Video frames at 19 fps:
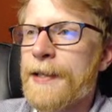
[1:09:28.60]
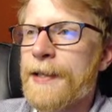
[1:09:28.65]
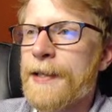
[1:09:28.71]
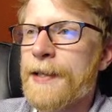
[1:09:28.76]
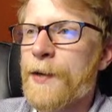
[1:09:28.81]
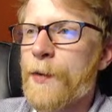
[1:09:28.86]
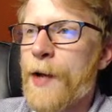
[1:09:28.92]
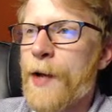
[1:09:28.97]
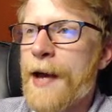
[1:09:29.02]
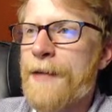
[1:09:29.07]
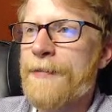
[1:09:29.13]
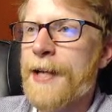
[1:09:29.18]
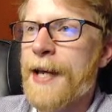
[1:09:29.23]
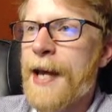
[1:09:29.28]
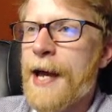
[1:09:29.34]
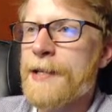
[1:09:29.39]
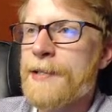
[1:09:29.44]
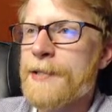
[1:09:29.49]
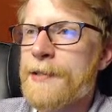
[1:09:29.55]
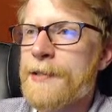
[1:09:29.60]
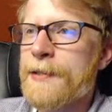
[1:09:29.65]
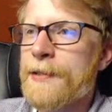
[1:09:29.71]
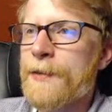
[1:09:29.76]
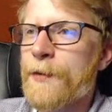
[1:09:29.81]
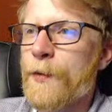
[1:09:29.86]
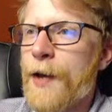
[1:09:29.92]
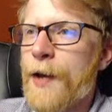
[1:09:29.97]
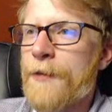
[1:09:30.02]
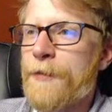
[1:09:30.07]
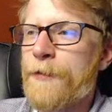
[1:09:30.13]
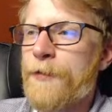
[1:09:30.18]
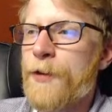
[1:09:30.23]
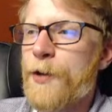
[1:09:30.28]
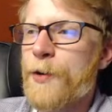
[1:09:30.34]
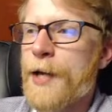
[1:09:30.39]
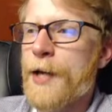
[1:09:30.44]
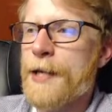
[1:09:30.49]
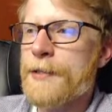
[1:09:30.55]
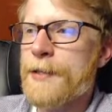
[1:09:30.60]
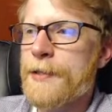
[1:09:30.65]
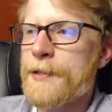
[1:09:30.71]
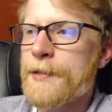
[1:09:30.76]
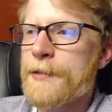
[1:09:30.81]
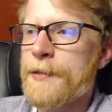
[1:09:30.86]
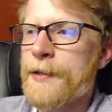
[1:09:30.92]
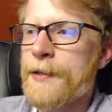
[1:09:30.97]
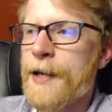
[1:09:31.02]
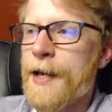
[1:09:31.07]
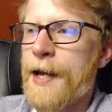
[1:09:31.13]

We have a guess. We have a few guesses.